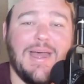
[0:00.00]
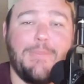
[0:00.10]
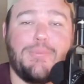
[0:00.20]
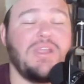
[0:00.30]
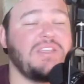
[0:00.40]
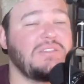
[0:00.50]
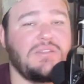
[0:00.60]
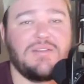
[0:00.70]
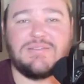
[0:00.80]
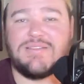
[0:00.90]
Preece
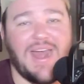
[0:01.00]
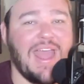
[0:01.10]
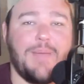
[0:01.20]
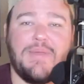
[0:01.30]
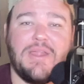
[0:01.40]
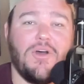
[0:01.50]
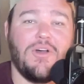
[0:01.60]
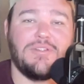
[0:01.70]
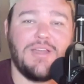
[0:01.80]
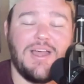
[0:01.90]
not happy at
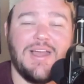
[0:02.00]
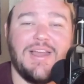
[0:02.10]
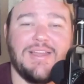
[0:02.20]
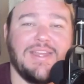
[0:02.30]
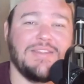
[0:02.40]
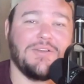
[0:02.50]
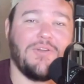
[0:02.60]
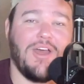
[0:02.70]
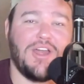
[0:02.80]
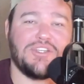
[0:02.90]
all in the
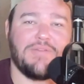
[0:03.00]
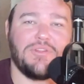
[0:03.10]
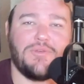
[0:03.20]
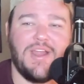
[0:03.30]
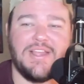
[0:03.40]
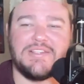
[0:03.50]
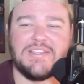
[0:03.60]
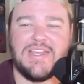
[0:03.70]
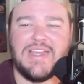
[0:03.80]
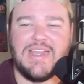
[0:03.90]
garage after the race.
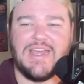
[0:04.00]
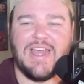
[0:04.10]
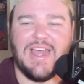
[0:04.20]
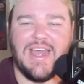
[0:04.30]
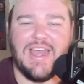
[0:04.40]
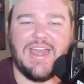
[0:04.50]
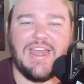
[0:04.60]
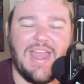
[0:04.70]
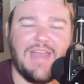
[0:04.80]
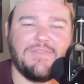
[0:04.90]

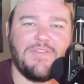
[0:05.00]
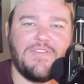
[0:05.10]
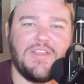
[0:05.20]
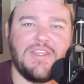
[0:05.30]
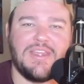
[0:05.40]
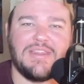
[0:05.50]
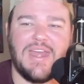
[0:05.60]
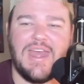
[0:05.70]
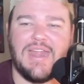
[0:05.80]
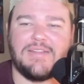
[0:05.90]
Have a feeling
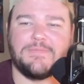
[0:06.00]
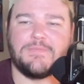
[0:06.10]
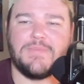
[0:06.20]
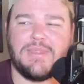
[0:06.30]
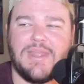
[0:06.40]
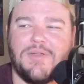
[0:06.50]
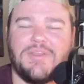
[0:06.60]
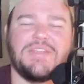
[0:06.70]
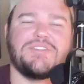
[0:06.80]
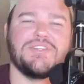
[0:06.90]
that
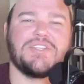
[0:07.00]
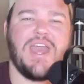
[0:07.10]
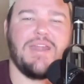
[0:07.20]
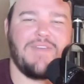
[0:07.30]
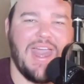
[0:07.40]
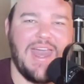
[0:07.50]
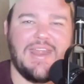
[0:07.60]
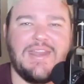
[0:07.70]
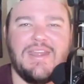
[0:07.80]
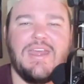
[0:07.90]
he's just kind of
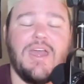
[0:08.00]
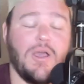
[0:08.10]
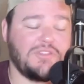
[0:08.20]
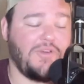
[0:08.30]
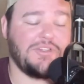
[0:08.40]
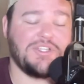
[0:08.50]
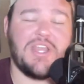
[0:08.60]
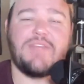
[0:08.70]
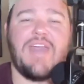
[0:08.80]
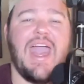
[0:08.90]
Hocevar's just
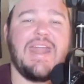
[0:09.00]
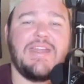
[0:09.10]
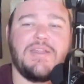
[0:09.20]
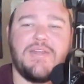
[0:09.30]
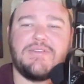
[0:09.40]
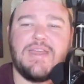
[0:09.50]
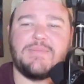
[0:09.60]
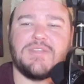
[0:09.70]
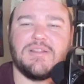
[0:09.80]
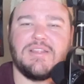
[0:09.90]
kind of added another name
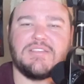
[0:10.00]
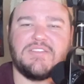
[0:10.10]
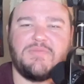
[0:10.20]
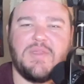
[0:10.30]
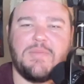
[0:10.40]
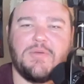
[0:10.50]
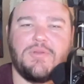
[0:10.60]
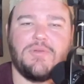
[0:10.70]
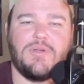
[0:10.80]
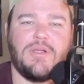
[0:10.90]
to the list of people
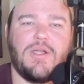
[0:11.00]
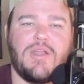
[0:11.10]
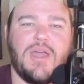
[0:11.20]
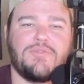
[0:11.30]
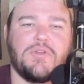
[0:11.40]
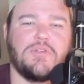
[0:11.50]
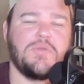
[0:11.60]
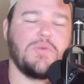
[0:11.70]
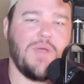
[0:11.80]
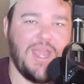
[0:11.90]
who are not thrilled
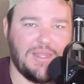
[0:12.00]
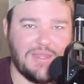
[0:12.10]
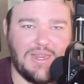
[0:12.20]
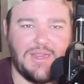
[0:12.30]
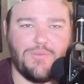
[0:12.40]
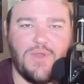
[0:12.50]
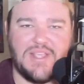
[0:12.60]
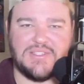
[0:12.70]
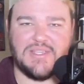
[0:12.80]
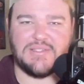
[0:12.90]
with the way that he
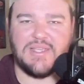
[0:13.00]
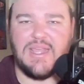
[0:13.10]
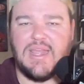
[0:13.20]
races.